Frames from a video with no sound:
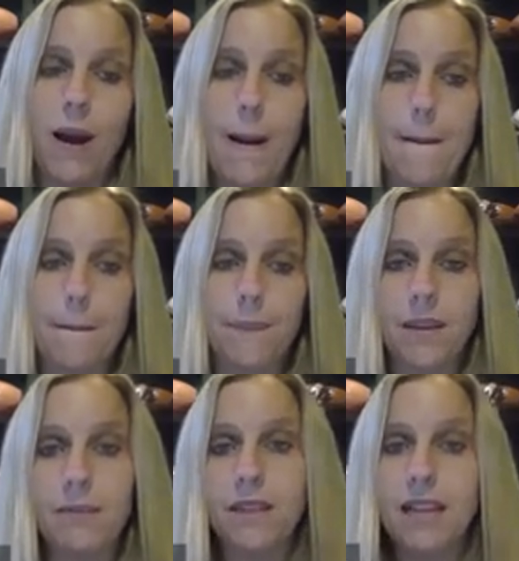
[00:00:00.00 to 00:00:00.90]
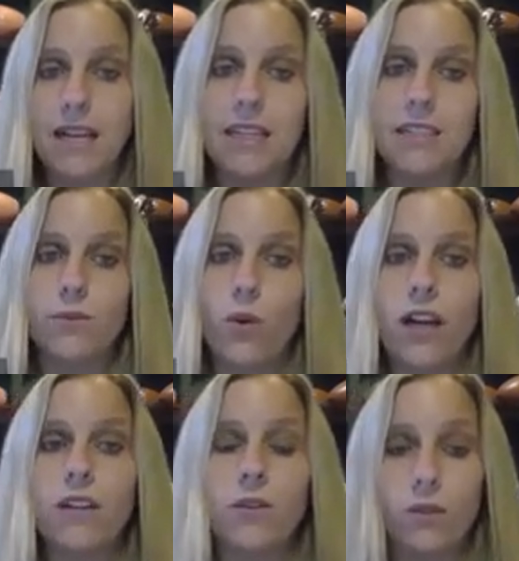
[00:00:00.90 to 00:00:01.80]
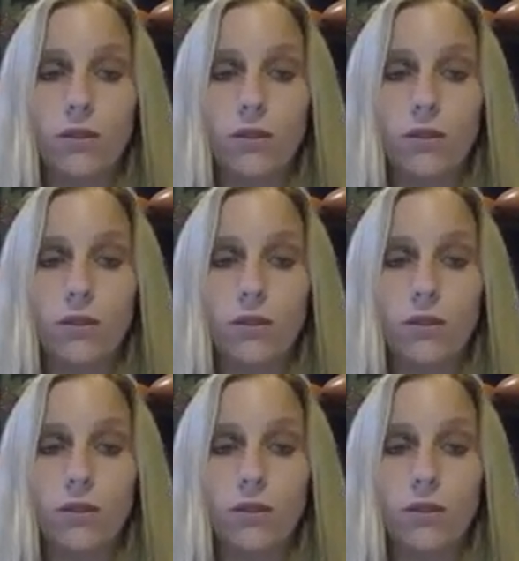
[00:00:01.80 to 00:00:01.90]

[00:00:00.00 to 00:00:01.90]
But that is one